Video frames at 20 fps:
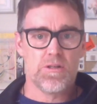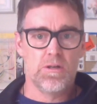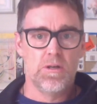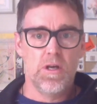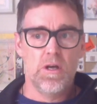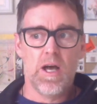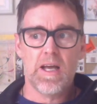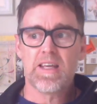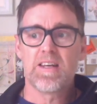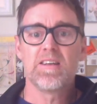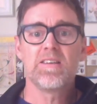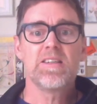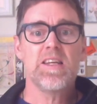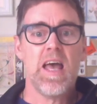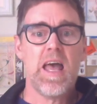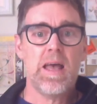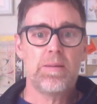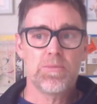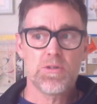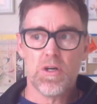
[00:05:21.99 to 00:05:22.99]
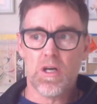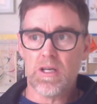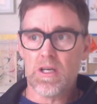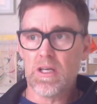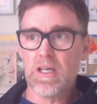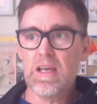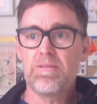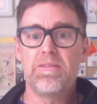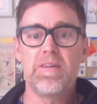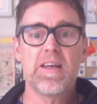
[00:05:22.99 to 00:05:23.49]
I can adapt, I can
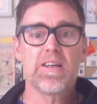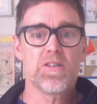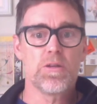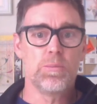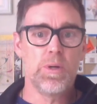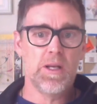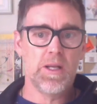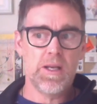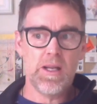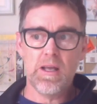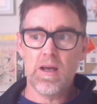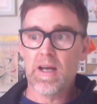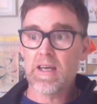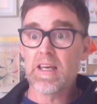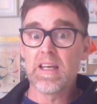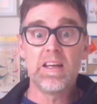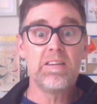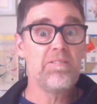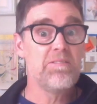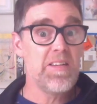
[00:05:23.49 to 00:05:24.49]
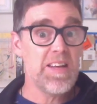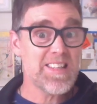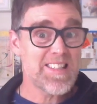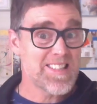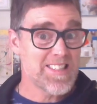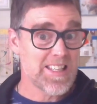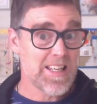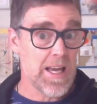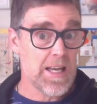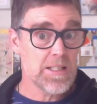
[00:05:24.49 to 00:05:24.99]
get flexibility, I can
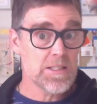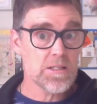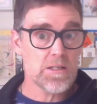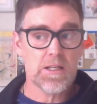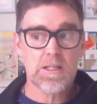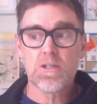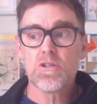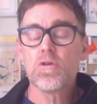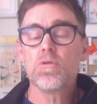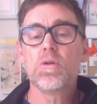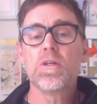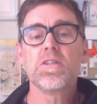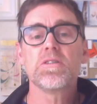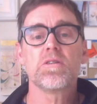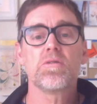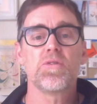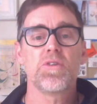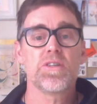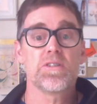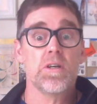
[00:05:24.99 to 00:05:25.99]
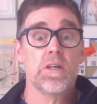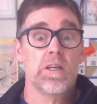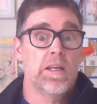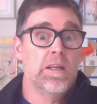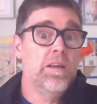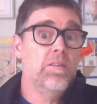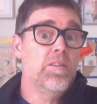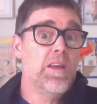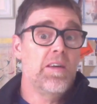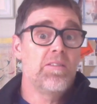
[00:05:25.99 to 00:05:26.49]
investigate, I can do all these different things. I can
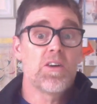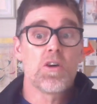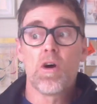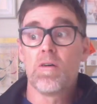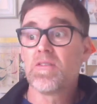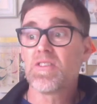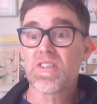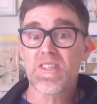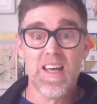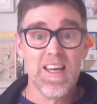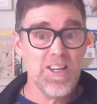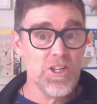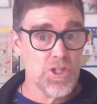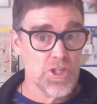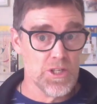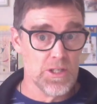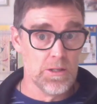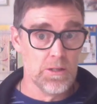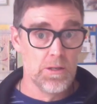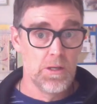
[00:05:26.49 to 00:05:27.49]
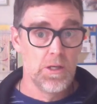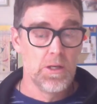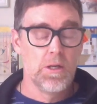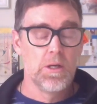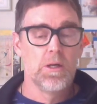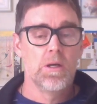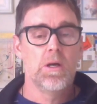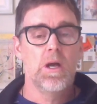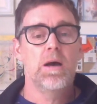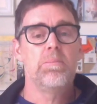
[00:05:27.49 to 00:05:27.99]
even have a conversation
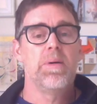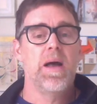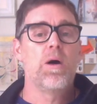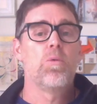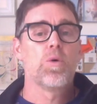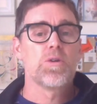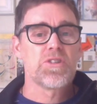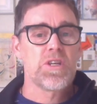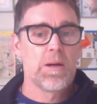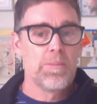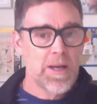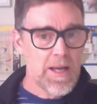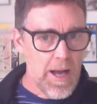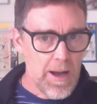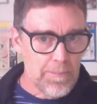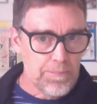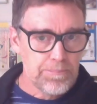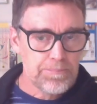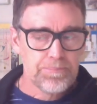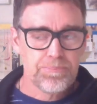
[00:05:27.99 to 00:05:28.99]
about what's coming up.